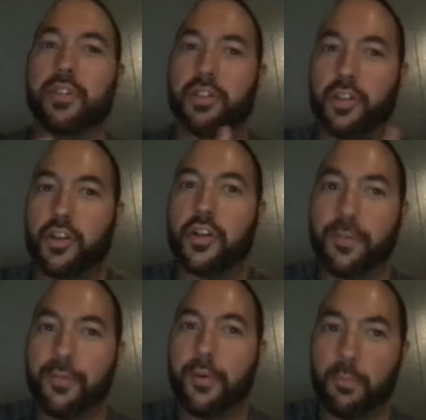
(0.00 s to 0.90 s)
is good
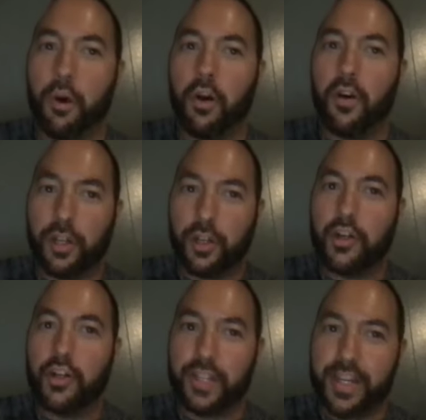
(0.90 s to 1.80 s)
football,
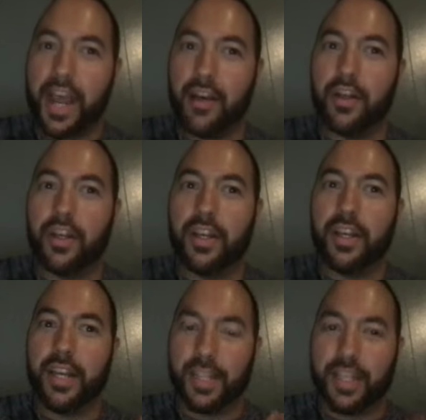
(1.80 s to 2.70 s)
good talent,
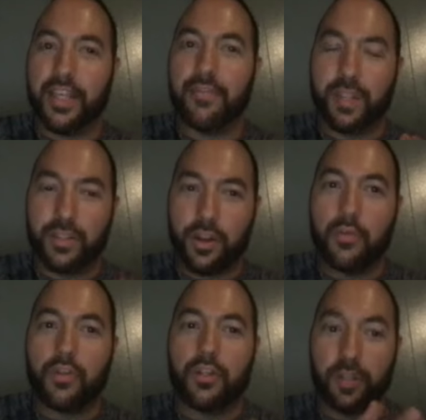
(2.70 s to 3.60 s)
and give these
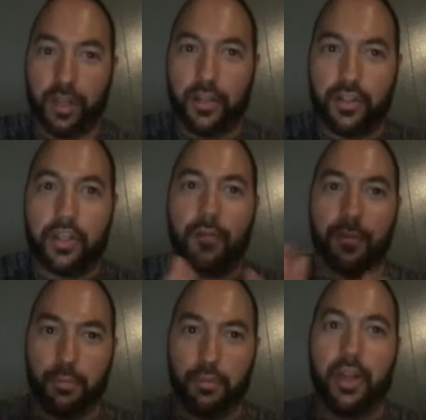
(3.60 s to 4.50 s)
coaches like yourself
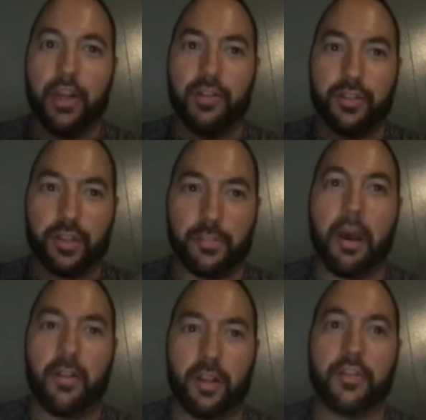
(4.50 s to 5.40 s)
and players the
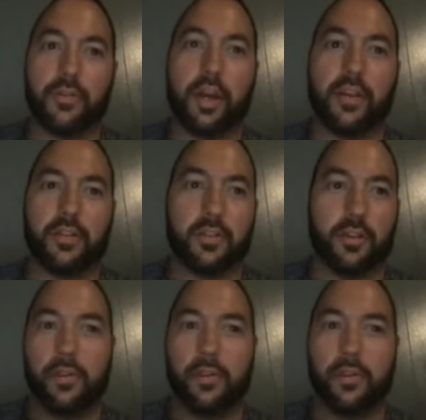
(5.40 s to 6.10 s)
spotlight you guys deserve.